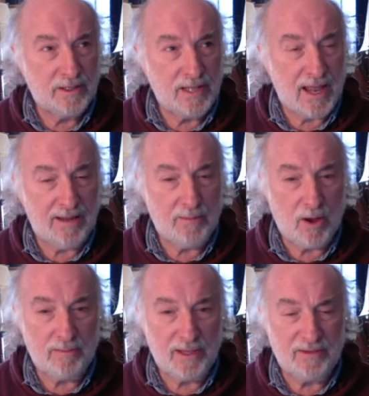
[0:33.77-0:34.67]
came
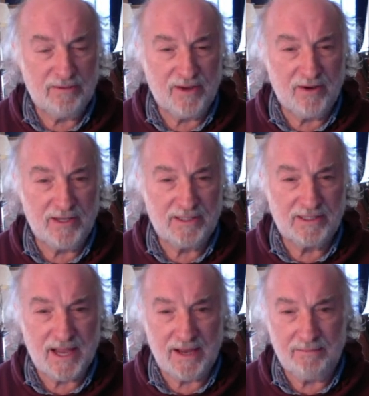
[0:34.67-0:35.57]
on me the very
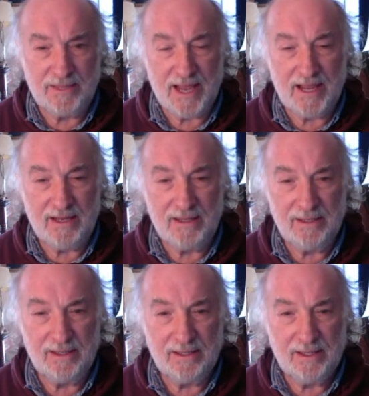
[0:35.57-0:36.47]
same day
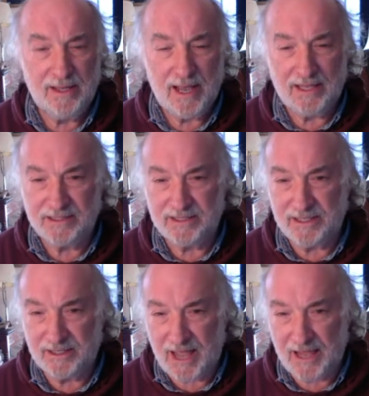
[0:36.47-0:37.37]
as it
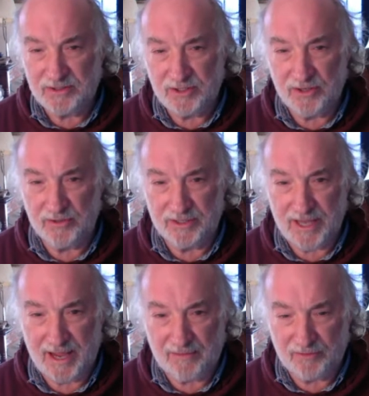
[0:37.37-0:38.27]
did last year, the
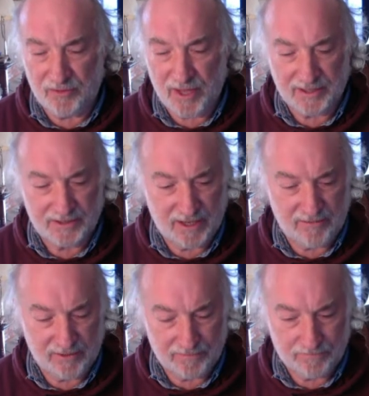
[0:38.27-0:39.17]
day after
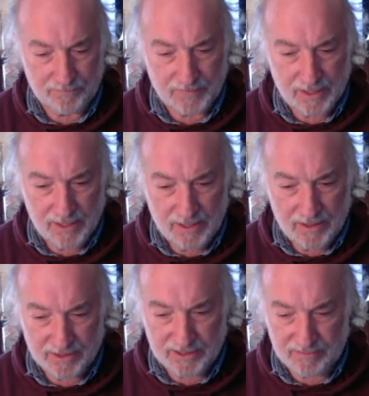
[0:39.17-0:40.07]
Thanksgiving.
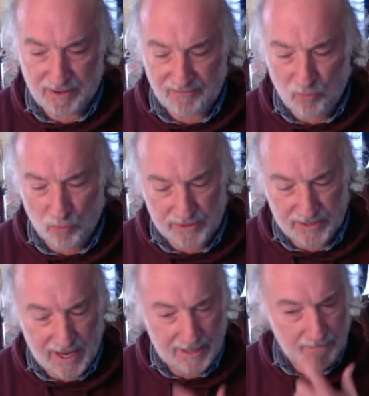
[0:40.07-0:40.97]
This is my fourth
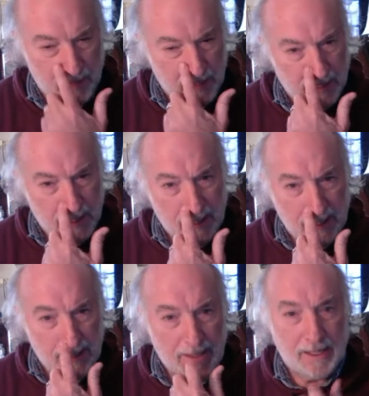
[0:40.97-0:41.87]
day.
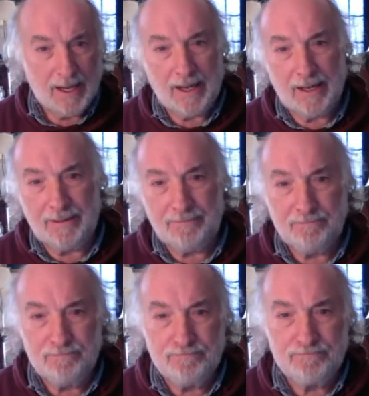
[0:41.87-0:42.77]
I